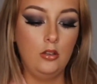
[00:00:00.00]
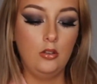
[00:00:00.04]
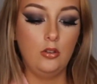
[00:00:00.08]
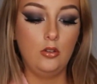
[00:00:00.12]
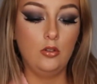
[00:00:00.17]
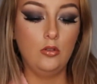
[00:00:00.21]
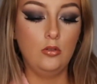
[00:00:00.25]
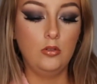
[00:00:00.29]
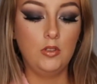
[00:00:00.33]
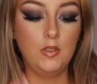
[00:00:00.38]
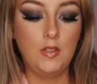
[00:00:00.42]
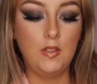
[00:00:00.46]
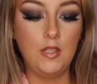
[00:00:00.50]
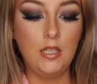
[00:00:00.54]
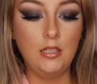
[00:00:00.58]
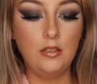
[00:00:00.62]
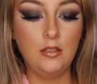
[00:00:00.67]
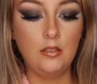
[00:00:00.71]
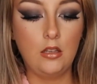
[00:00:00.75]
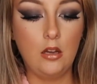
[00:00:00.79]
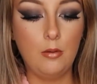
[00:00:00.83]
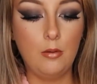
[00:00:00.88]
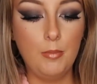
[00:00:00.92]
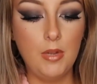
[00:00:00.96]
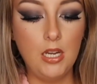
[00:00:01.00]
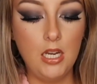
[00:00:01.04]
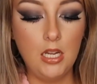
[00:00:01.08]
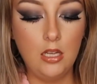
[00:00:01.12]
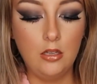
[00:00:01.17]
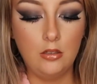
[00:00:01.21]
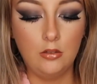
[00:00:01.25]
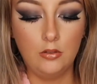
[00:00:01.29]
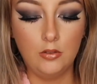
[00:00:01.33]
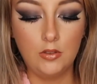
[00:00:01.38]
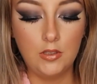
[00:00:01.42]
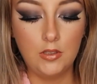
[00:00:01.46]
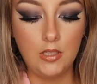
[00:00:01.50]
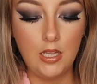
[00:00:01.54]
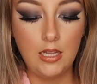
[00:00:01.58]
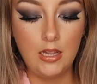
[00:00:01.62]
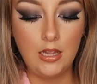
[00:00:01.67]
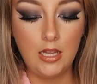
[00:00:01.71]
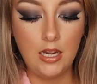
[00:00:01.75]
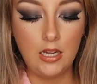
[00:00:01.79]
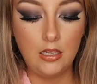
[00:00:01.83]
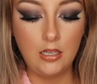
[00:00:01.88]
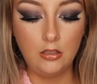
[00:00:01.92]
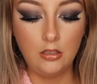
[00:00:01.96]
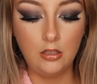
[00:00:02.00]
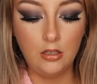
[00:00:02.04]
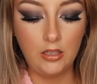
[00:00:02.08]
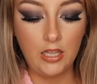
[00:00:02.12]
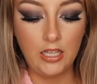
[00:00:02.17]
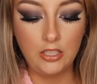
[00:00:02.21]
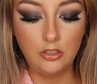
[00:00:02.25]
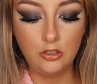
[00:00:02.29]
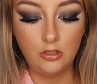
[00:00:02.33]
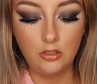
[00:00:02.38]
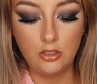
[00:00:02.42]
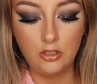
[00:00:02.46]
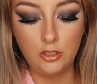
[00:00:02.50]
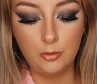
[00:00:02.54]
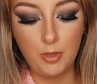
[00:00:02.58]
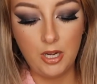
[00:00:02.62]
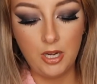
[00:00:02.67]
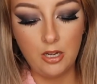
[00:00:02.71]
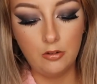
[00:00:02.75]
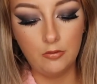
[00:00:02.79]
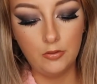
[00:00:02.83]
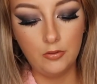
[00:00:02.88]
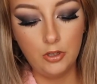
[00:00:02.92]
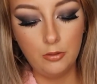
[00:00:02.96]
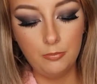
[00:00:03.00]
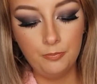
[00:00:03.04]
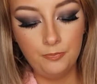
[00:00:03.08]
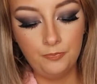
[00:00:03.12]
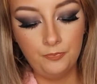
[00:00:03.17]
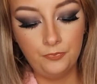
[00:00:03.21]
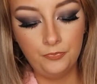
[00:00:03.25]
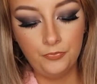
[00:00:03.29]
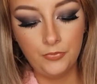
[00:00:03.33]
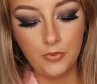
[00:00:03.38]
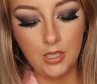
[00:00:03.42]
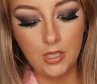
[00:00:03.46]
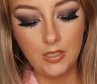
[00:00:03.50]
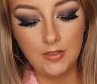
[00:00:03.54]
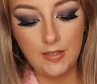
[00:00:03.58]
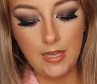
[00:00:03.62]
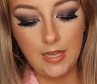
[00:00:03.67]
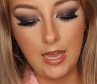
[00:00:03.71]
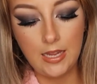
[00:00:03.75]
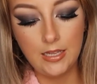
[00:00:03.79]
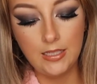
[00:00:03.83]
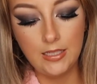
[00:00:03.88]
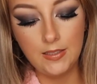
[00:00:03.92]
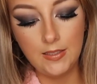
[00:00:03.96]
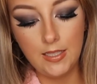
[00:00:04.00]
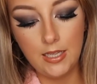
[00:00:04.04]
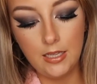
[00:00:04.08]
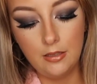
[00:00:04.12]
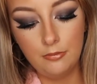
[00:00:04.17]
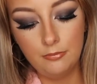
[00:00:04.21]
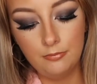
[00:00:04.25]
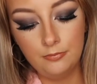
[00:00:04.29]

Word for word: use this on my nails, and then you literally just paint over them. It's that easy.